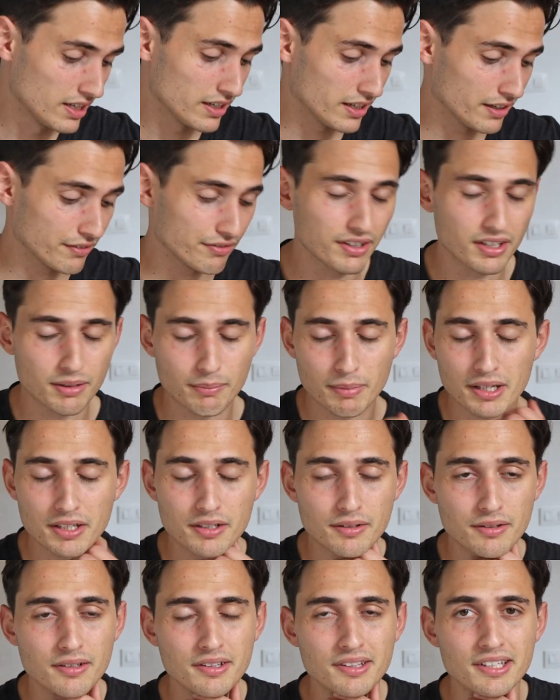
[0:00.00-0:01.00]
I think I
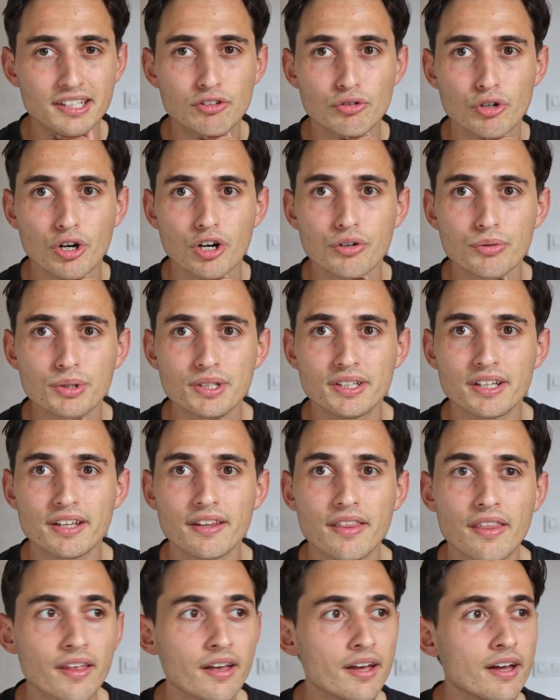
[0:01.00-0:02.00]
might need to hurry
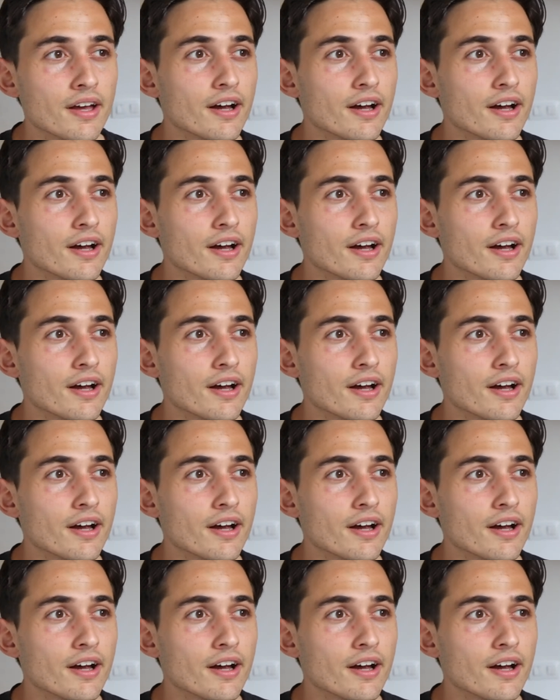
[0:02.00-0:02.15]
then.